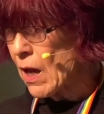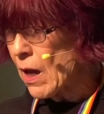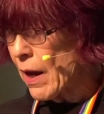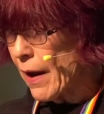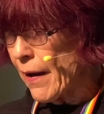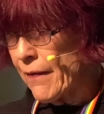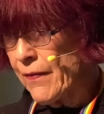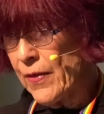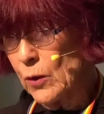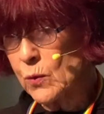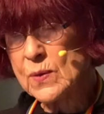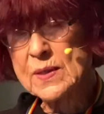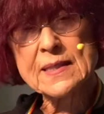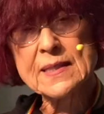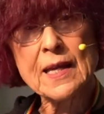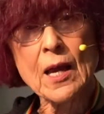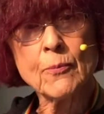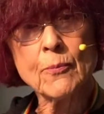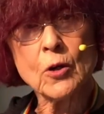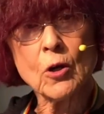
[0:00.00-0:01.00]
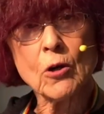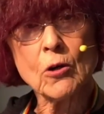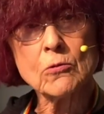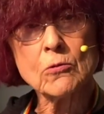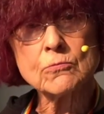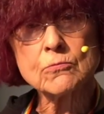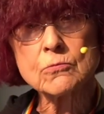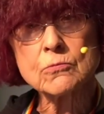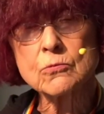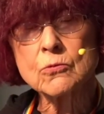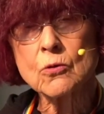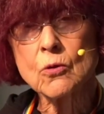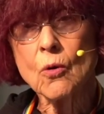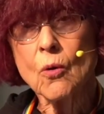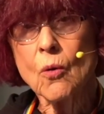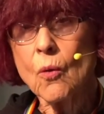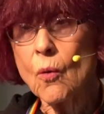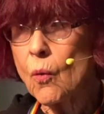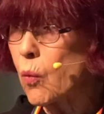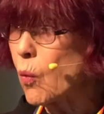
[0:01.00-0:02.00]
And there was Samuel.
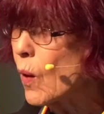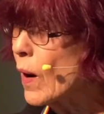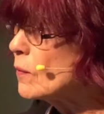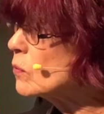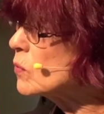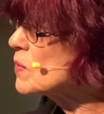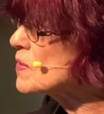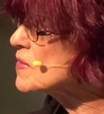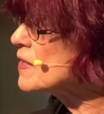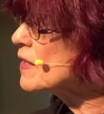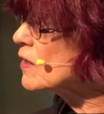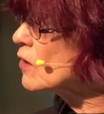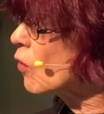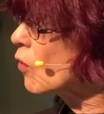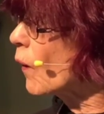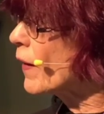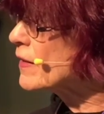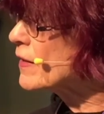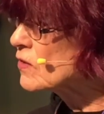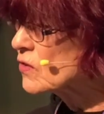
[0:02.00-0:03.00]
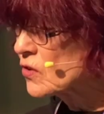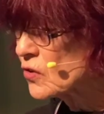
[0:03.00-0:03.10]
What was he going to